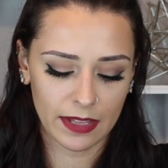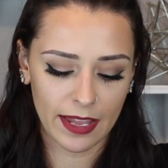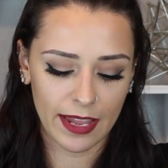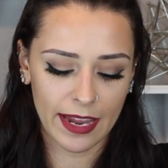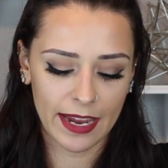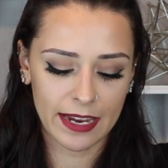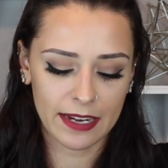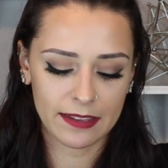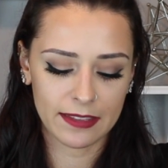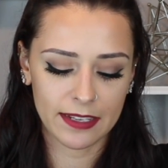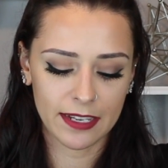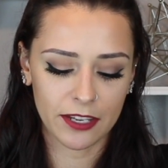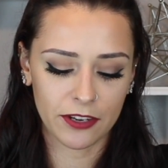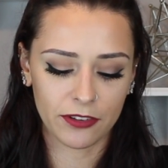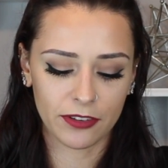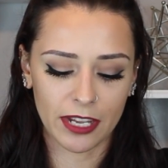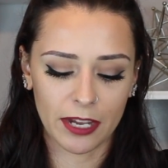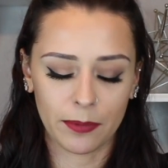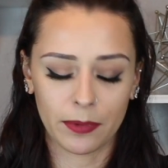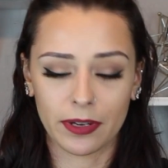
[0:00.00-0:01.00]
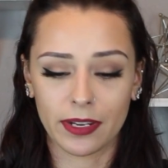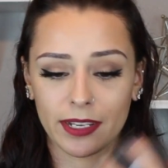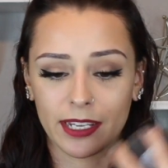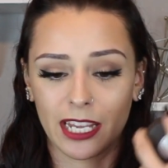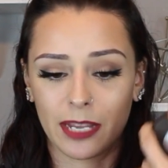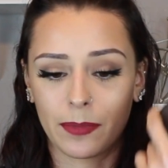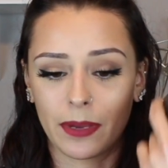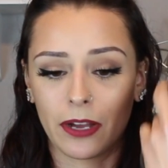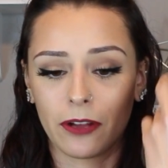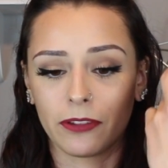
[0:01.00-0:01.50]
ate the internet when it
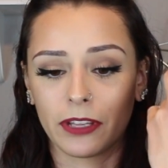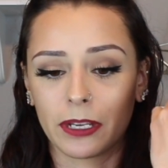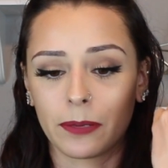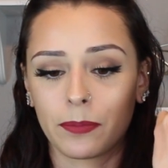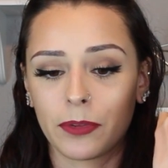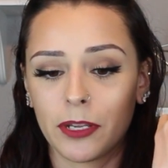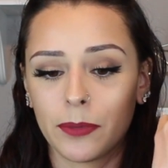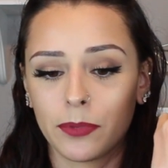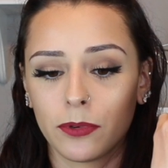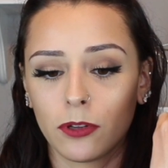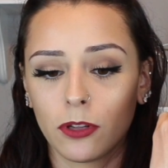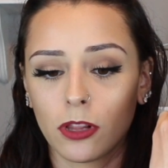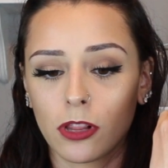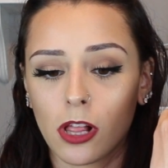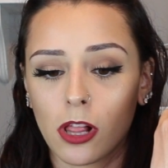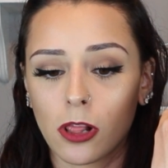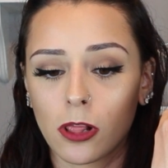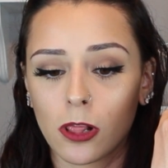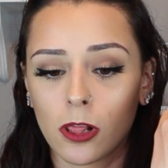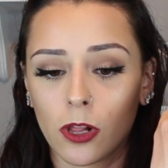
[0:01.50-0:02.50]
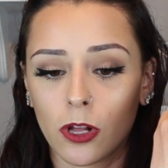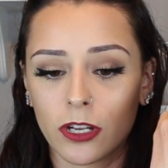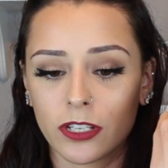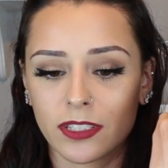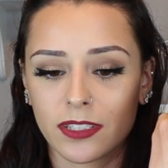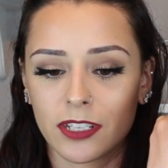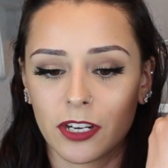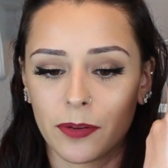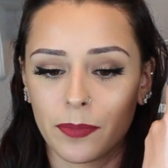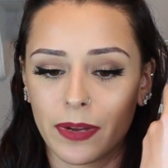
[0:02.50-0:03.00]
came out. Like, people
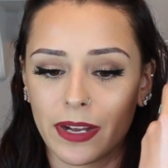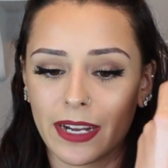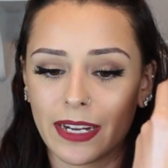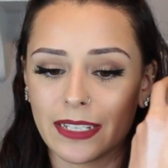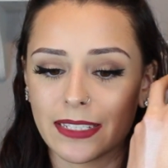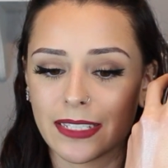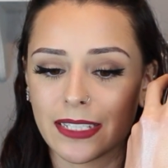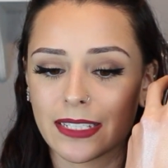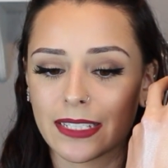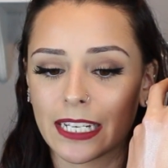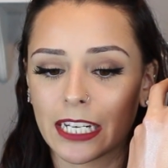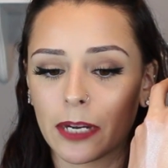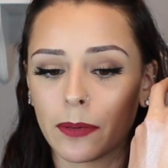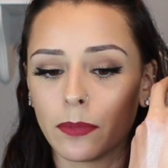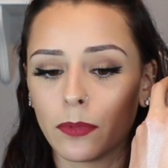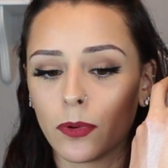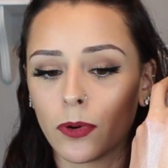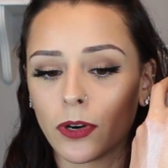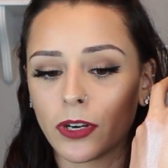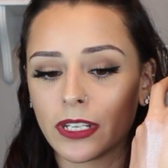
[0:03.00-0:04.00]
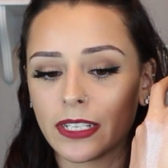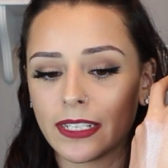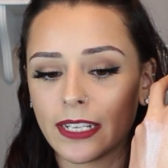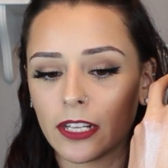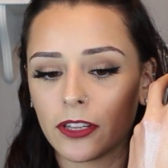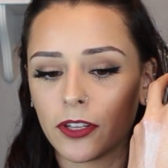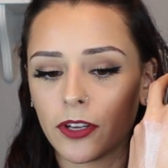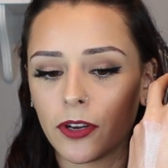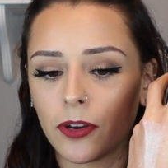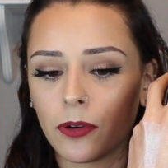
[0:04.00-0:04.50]
lost their minds. It's like a more
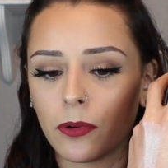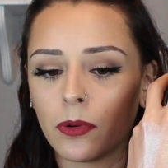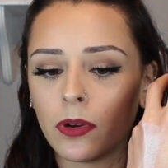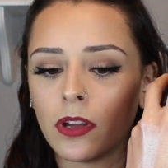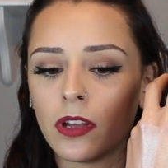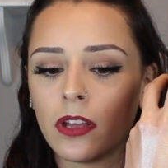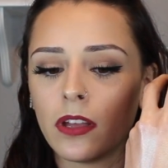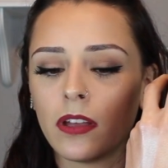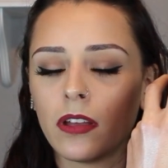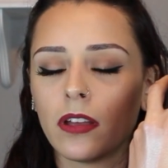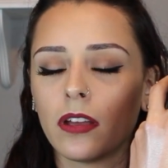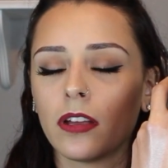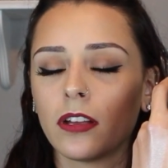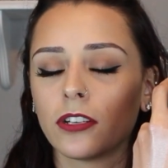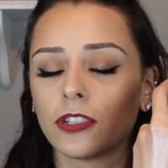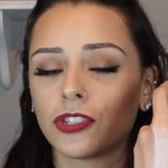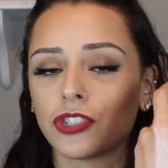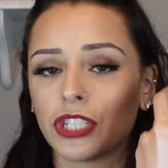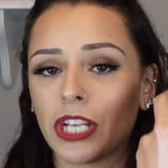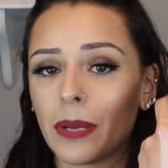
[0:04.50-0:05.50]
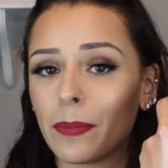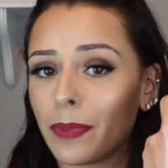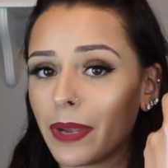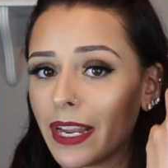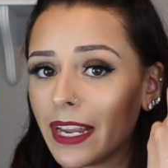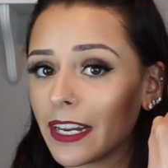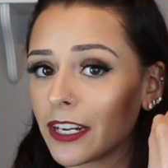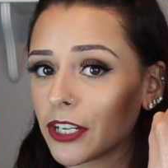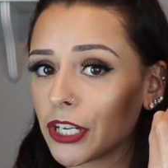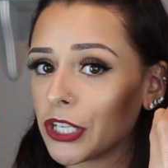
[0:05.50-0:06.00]
yellow
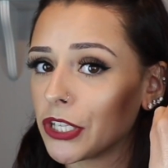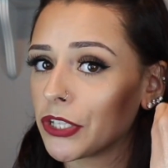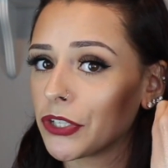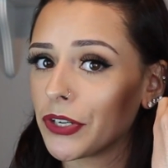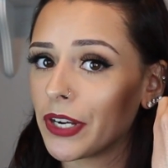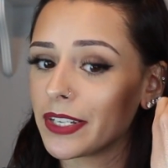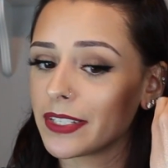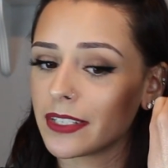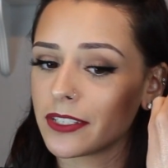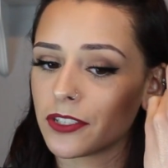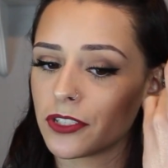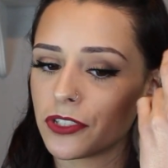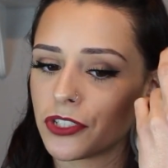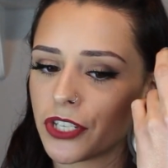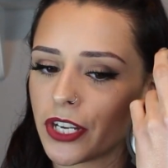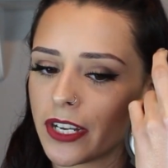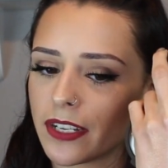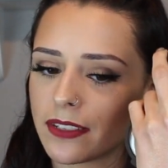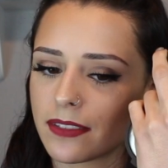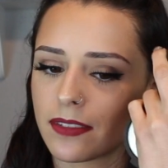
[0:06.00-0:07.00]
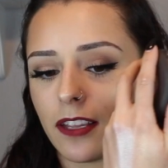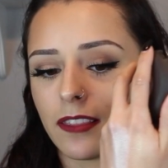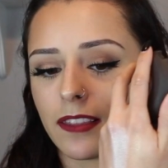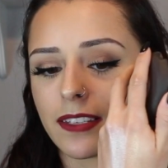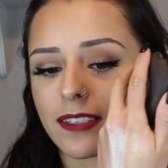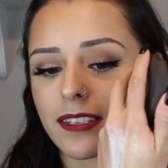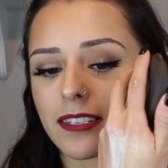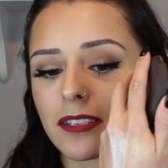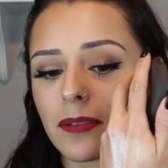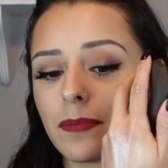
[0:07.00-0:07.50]
champagne color as it suggests.
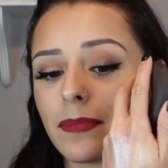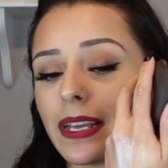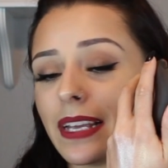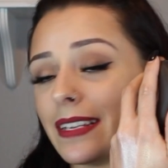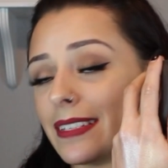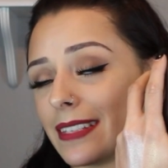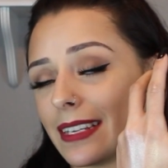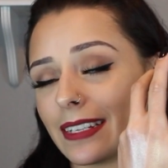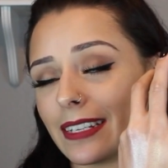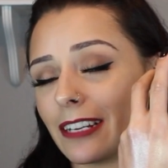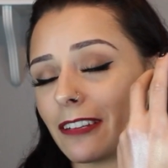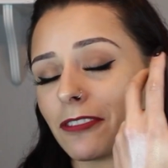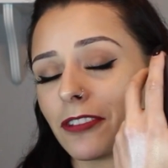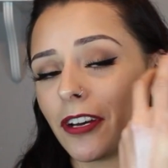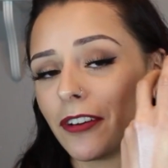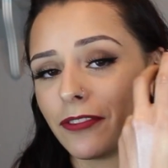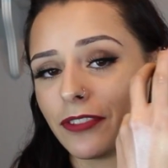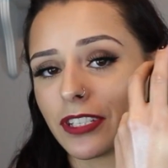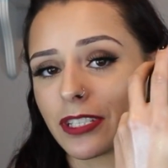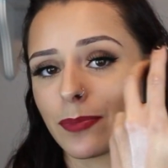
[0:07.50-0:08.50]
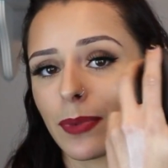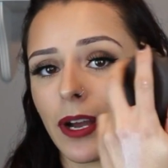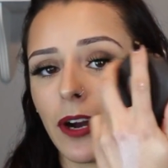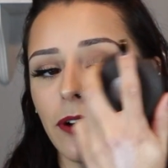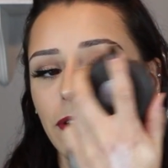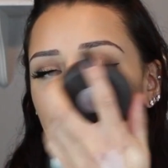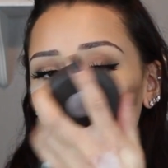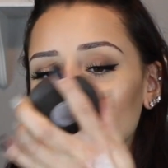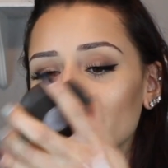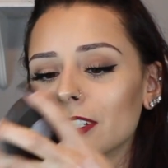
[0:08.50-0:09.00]
This is amazing. I love this
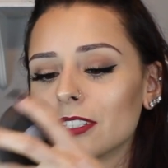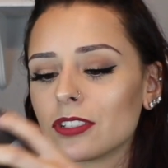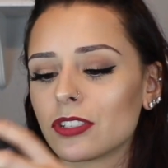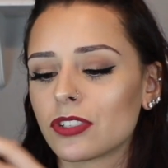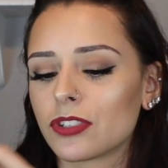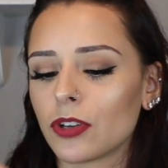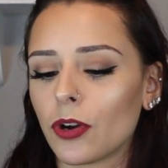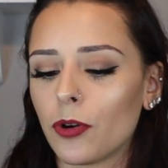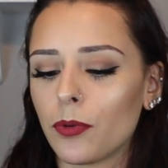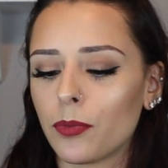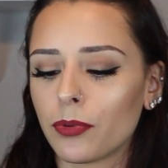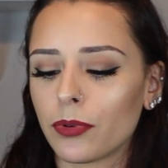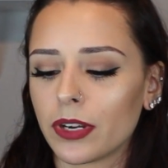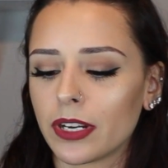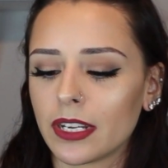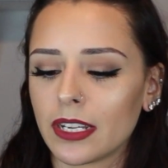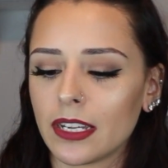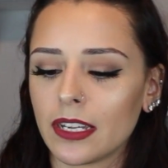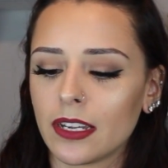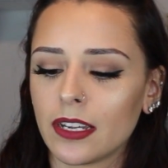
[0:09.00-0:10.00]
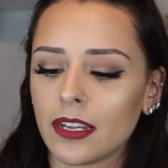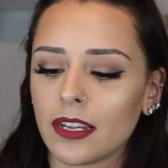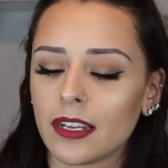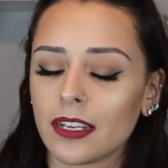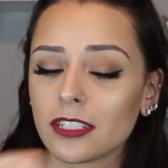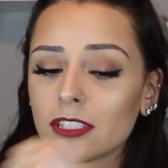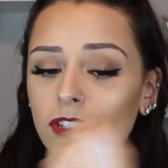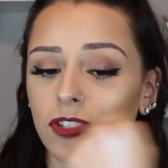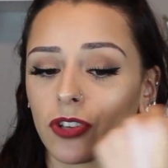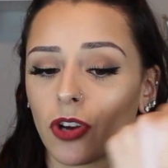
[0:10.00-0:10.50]
powder. It is so pretty,
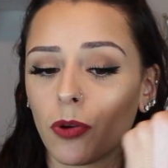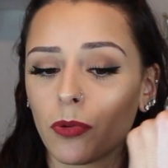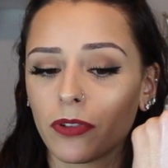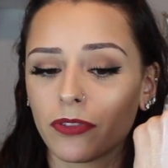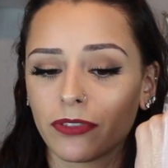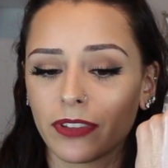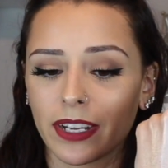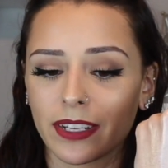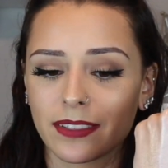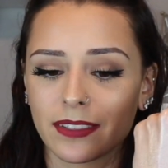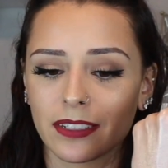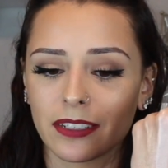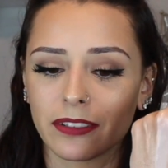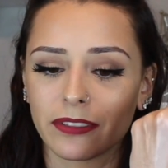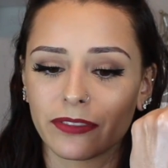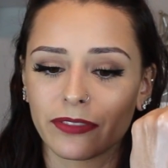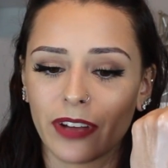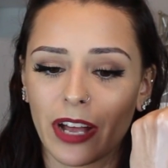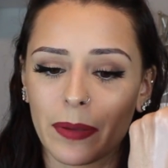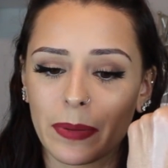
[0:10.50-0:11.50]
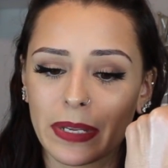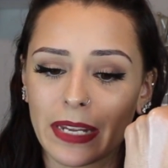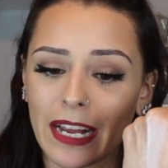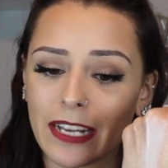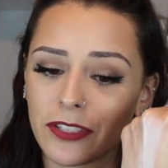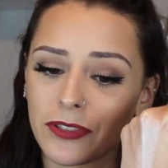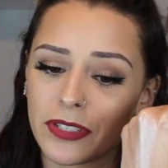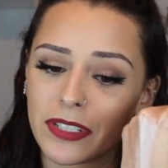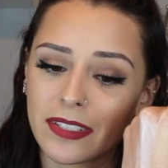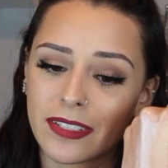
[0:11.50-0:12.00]
so reflective. I mean,
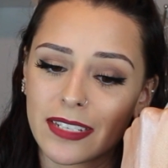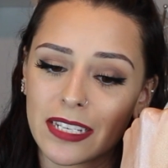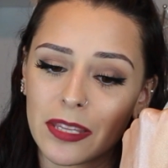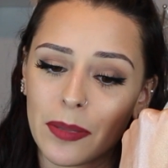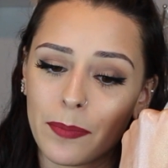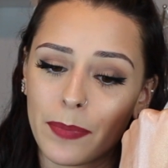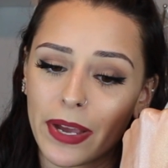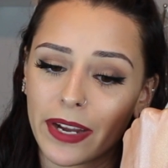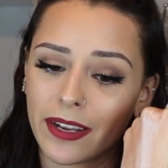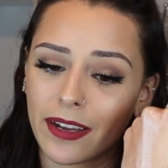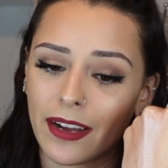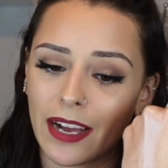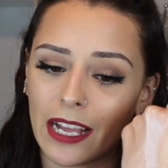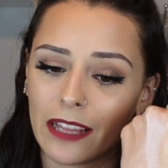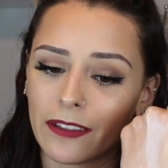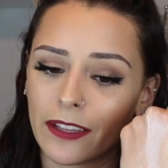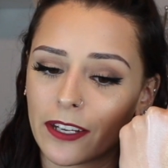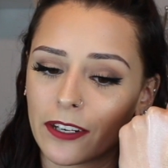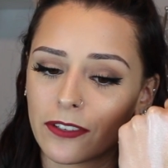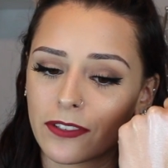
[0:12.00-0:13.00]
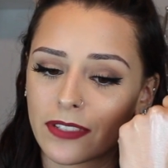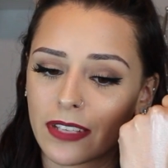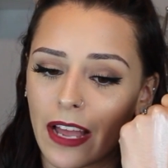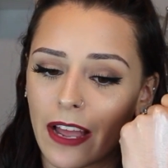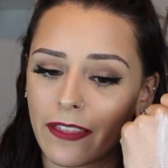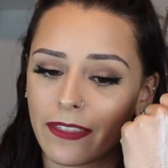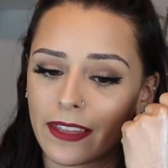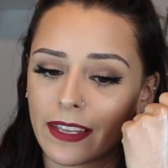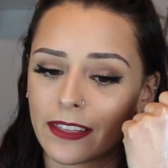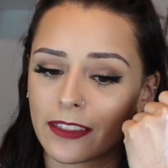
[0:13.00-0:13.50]
as you can see, the BECCA highlighters,
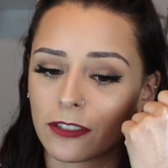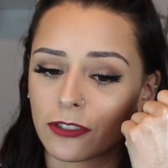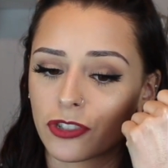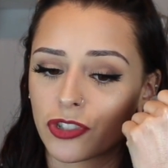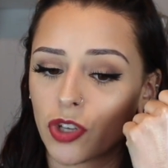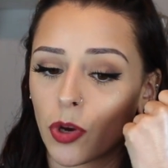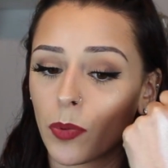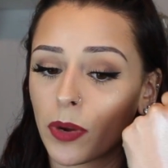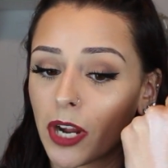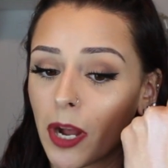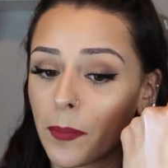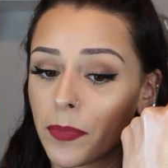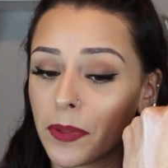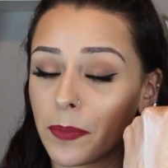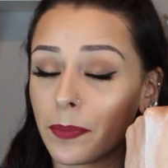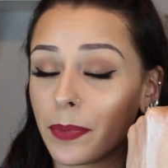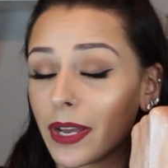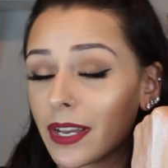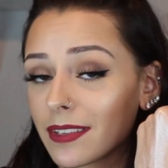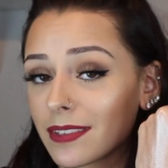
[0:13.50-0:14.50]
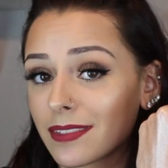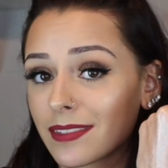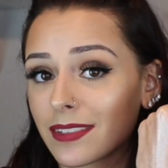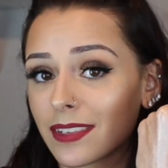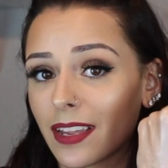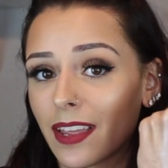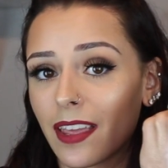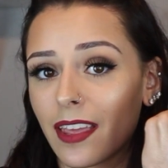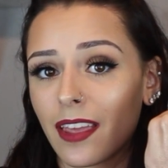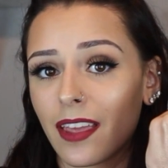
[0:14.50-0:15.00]
I think they're showing up the best